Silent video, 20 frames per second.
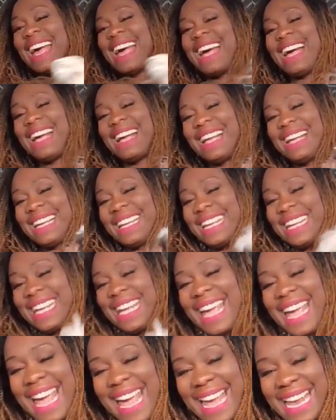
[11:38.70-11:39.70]

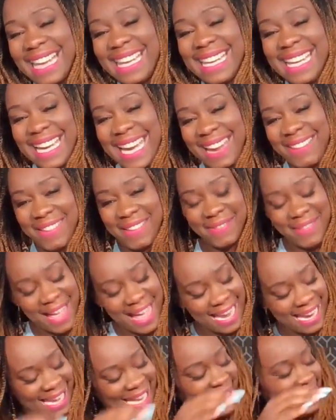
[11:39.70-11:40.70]
okay. Look,
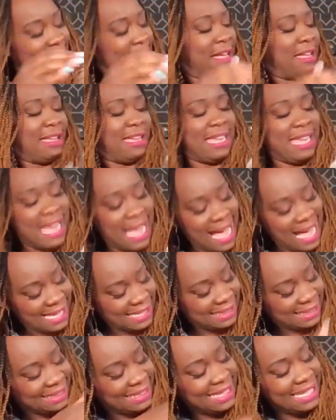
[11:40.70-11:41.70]
everybody.
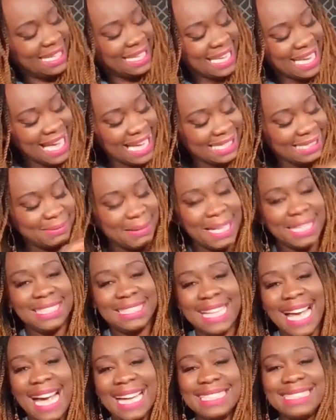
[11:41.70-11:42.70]
Yes, yes, my
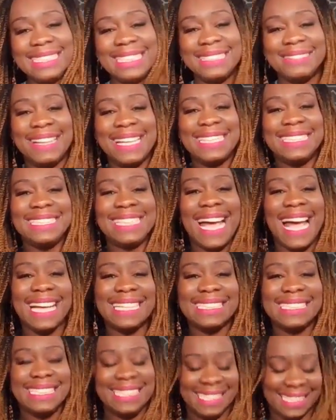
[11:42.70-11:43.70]
Jackson, my
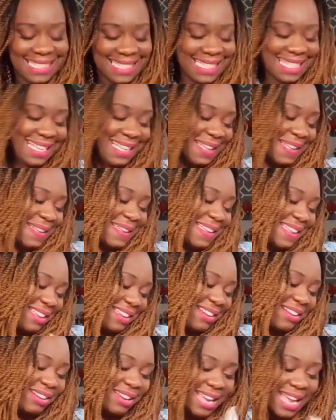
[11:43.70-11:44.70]
Jackson.
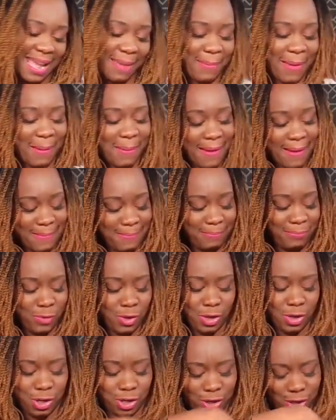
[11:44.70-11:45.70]
You okay, Baba?
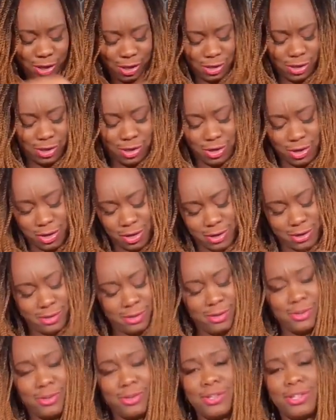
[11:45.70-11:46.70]
Good
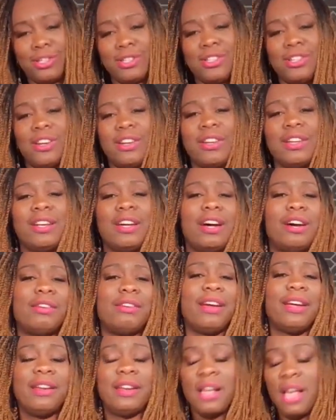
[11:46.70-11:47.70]
doggy, good doggy. All
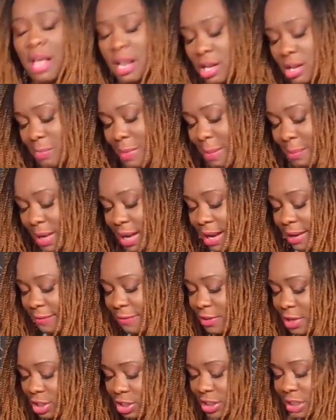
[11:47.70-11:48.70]
right. Now, mommy got to
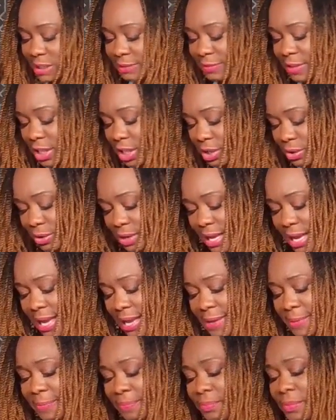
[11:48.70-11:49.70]
finish this video,
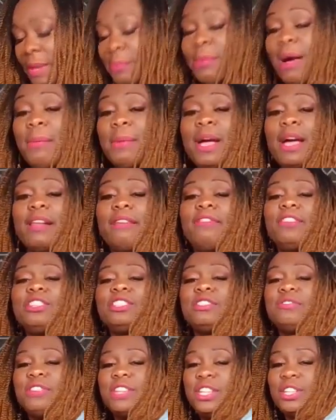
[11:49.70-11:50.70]
okay? Mommy got to
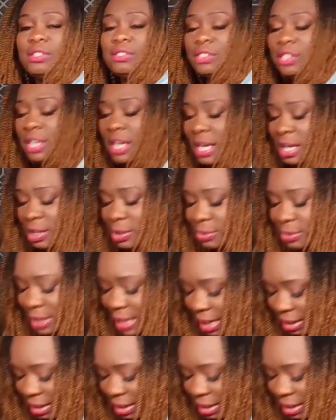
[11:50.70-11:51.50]
finish the video, so you got to go